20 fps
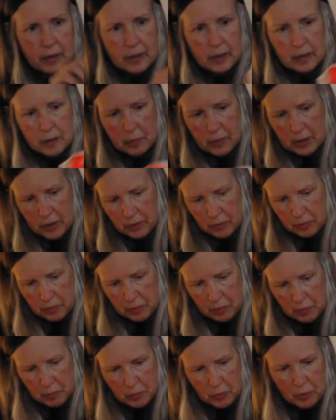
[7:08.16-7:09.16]
on them. I don't
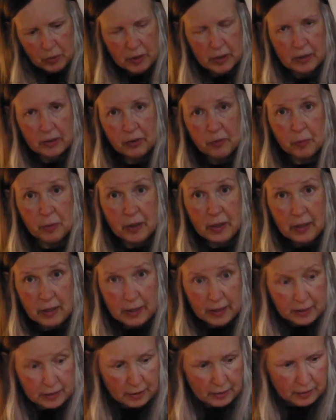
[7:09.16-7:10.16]
remember what else, but I
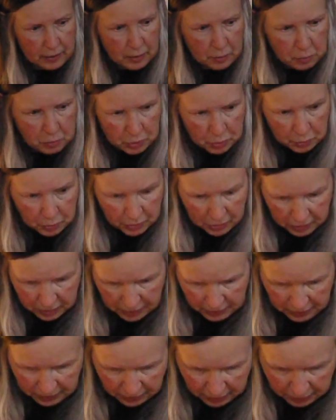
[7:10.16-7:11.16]
like the little
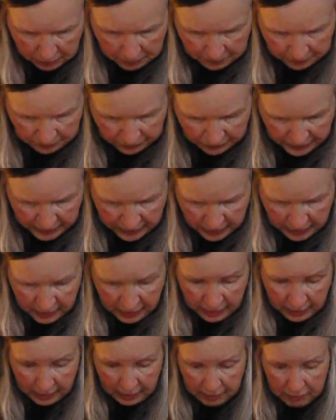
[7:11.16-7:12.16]
bluebirds, so
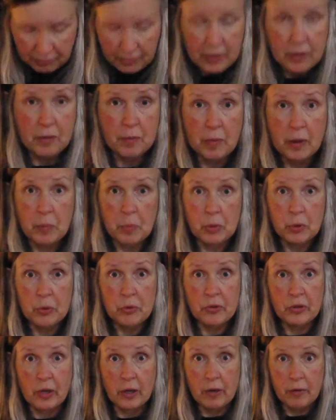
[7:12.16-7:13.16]
I figured my blue
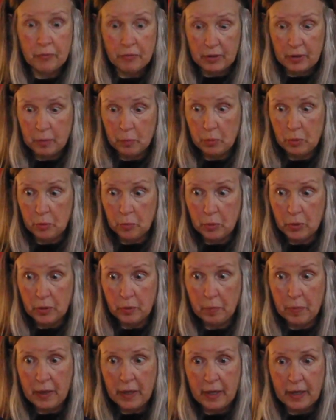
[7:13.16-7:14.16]
scarf in the
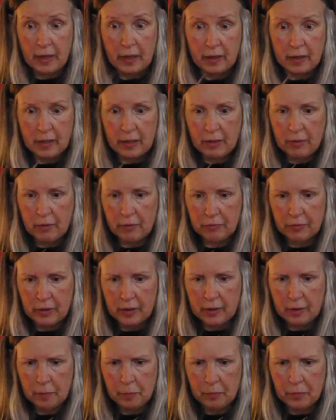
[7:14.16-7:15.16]
bluebird bag, and now I've
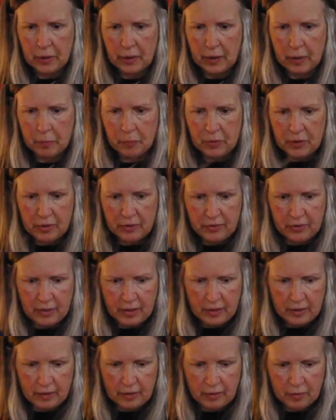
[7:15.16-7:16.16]
got to pick up these
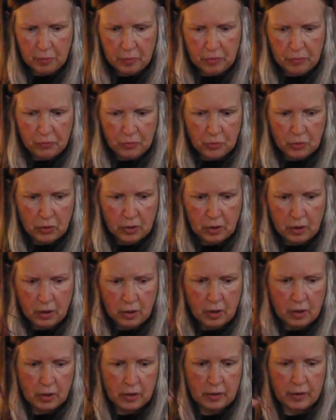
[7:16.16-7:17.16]
ends before,
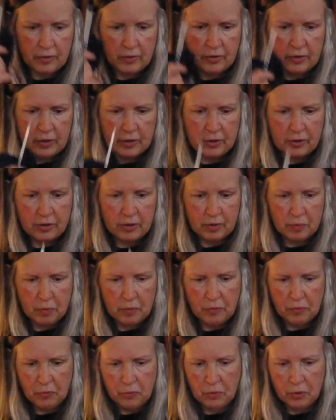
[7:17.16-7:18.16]
these stitches,
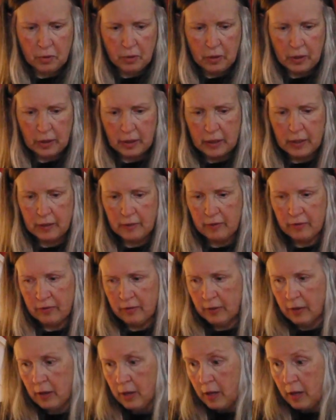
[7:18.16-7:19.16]
before it gets,